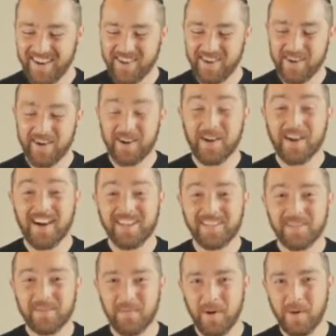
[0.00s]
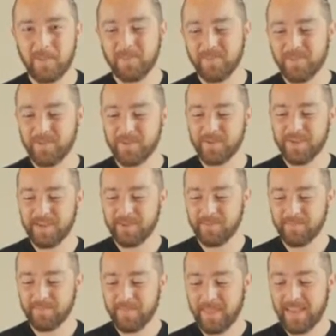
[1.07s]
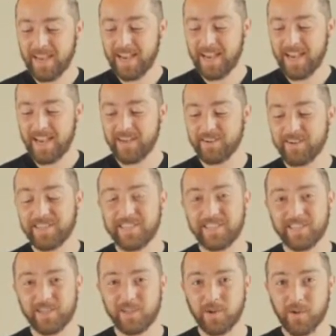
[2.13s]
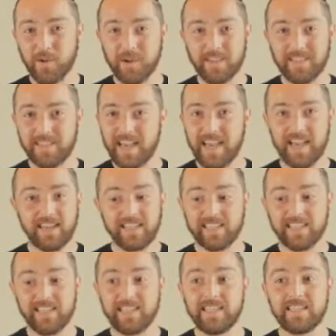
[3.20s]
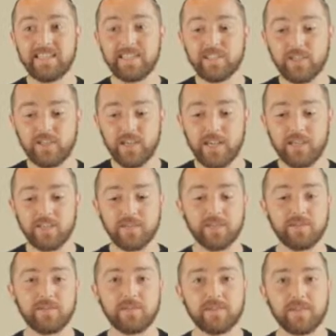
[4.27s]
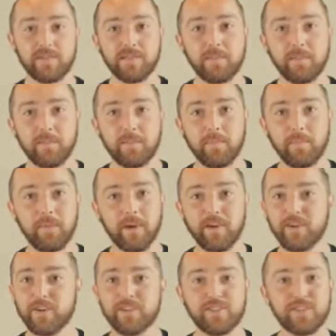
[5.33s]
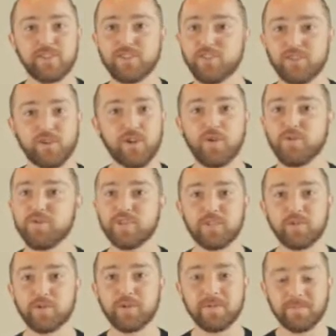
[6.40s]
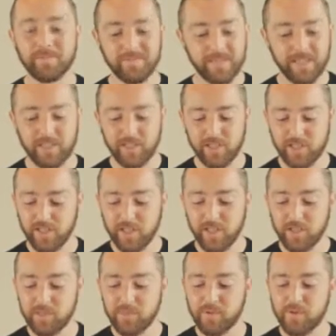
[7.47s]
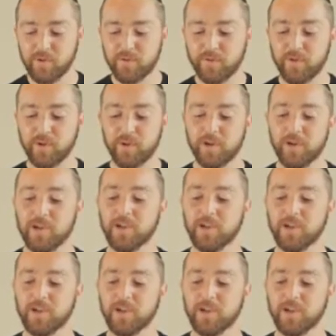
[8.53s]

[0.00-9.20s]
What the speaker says: you're going to classic palm the ring, and you're going to ditch the coin into the hand. It's the easiest change, but it looks so visual. It's just such a beautiful